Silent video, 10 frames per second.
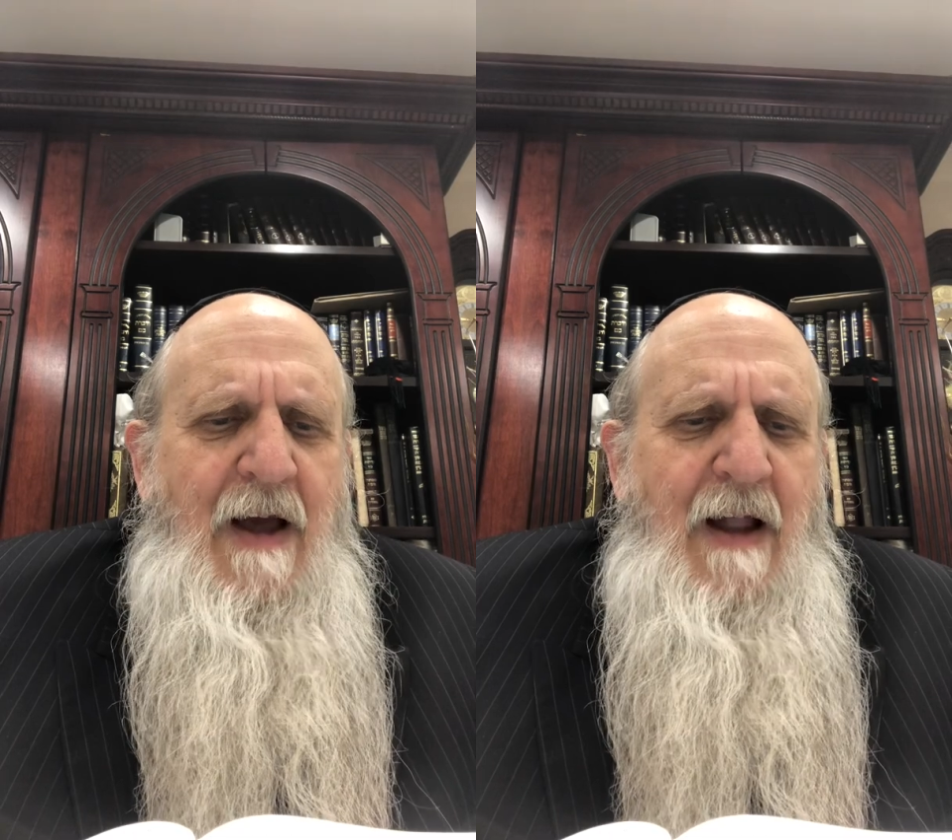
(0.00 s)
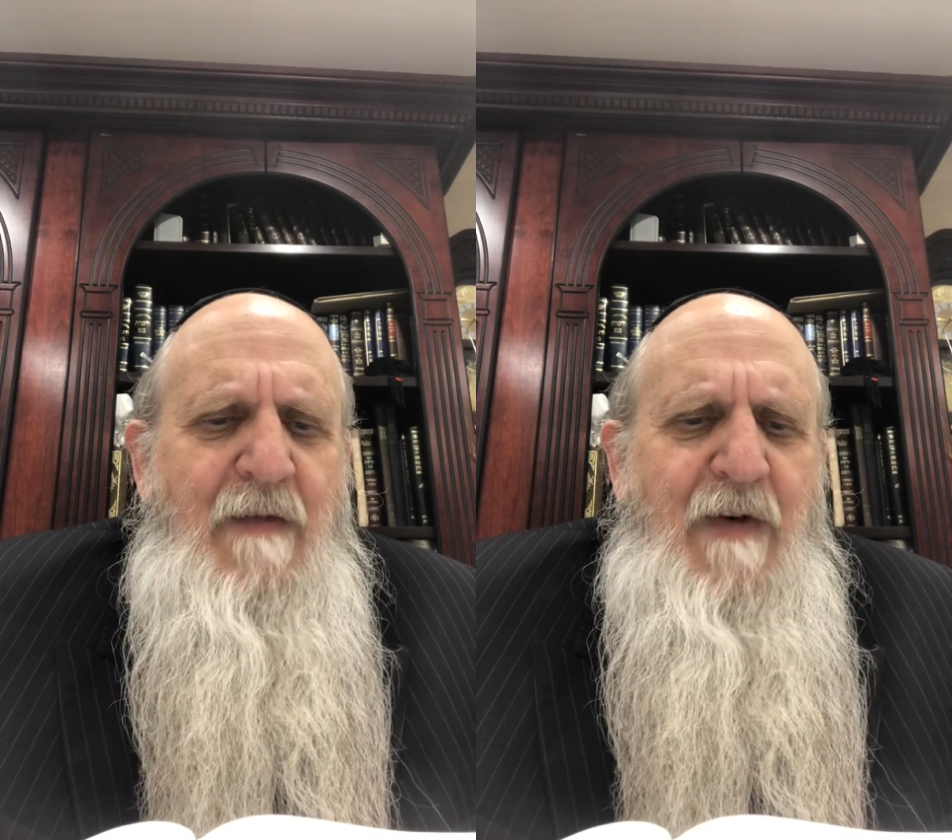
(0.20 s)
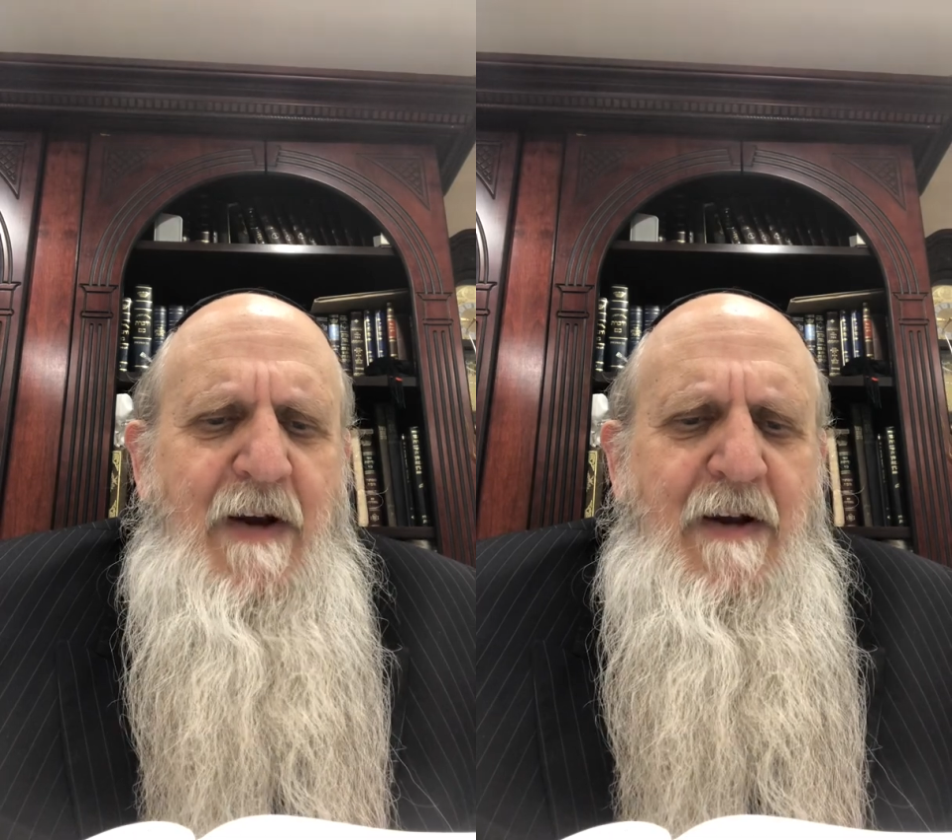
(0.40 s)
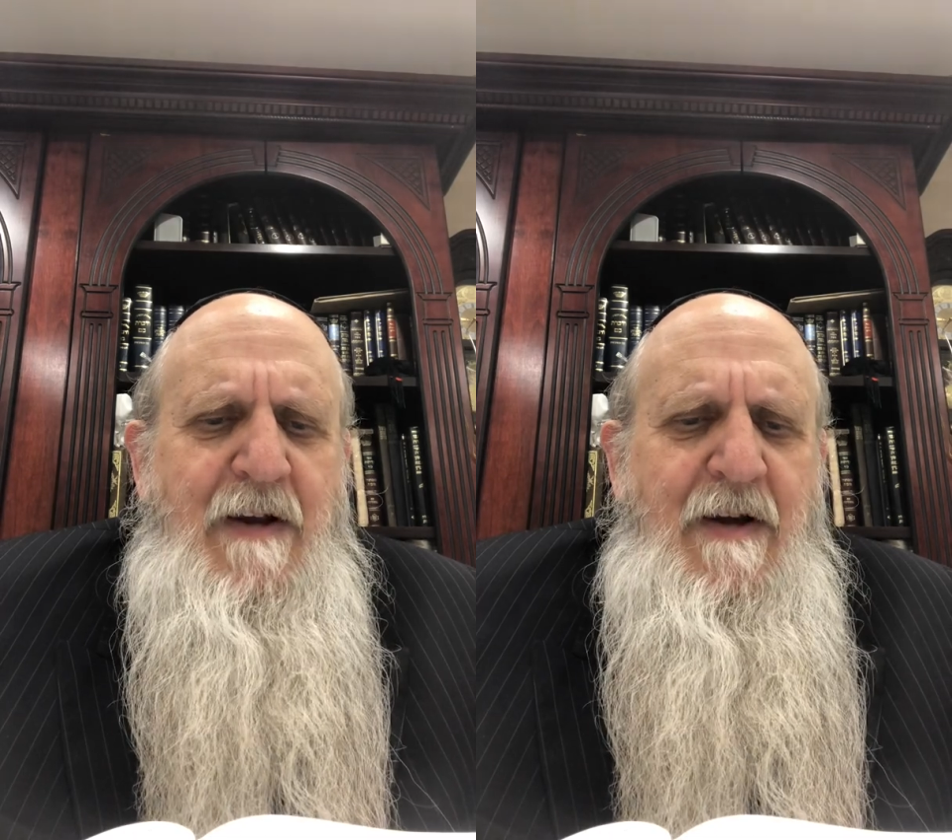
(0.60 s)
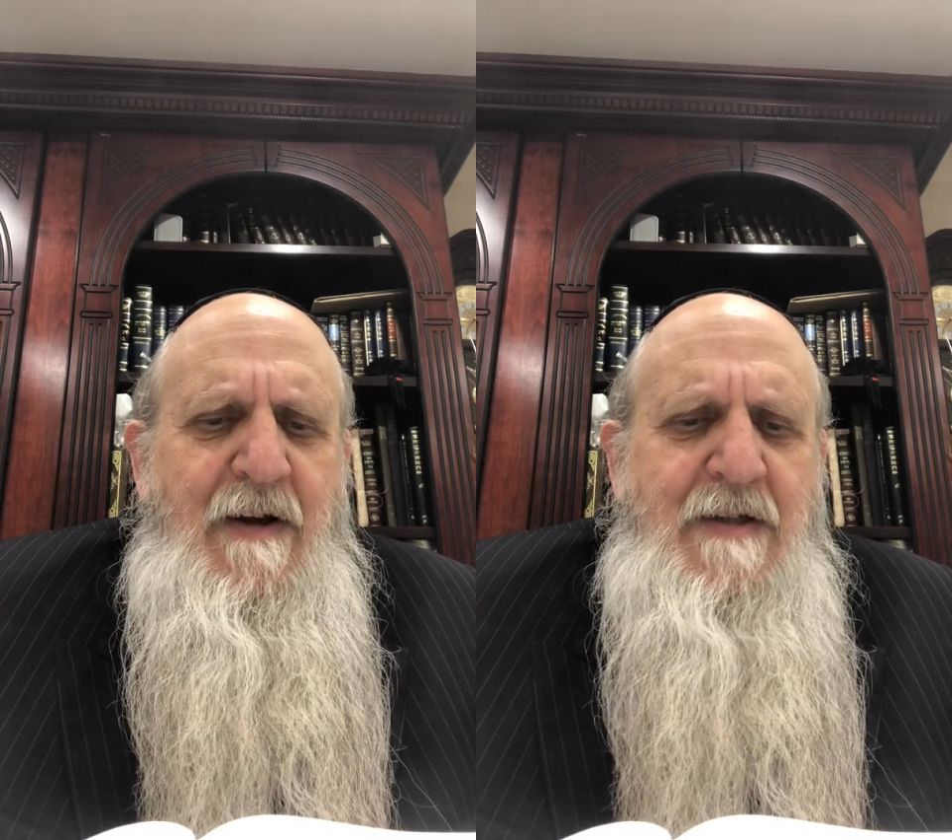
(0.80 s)
elevated
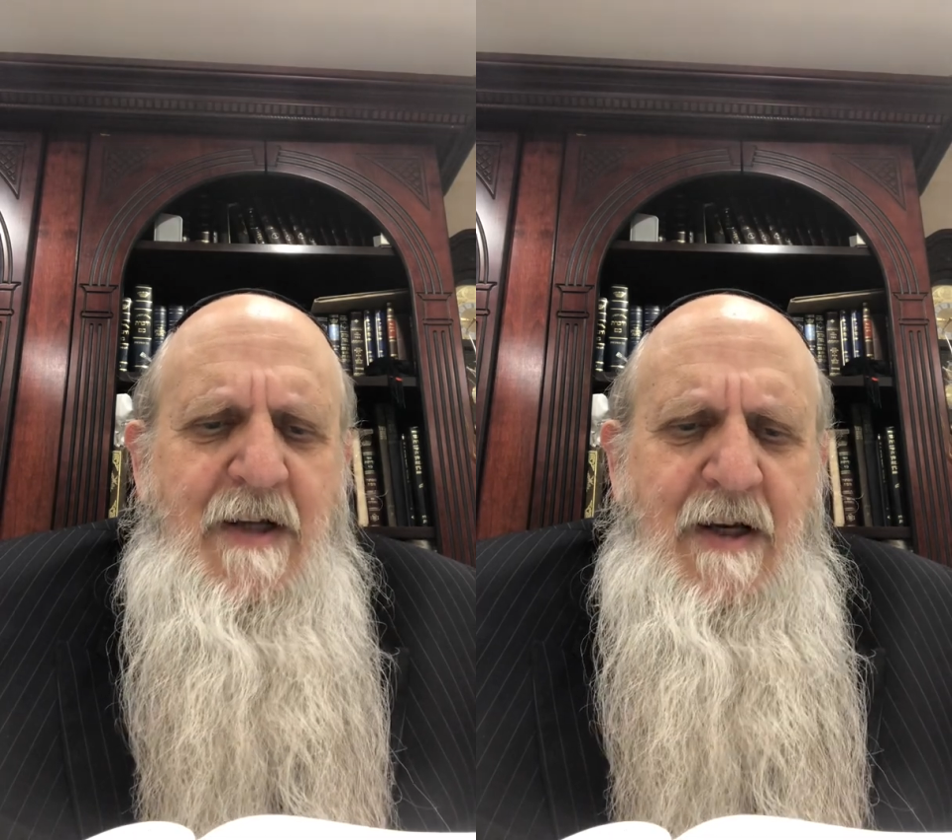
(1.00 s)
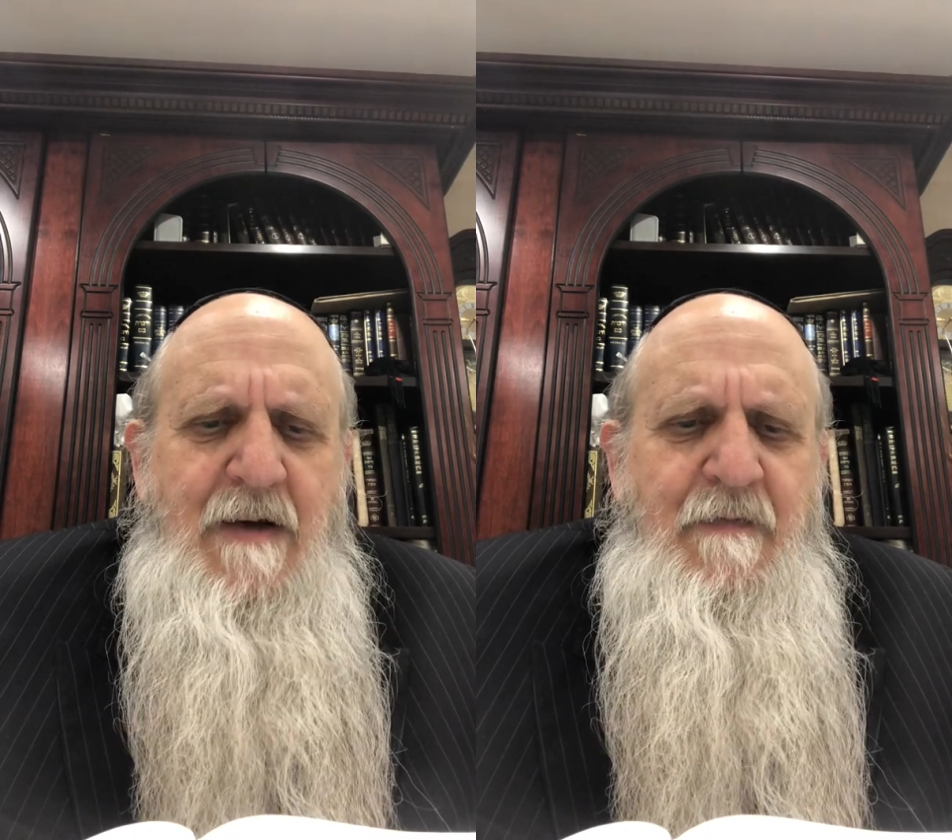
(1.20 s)
is He.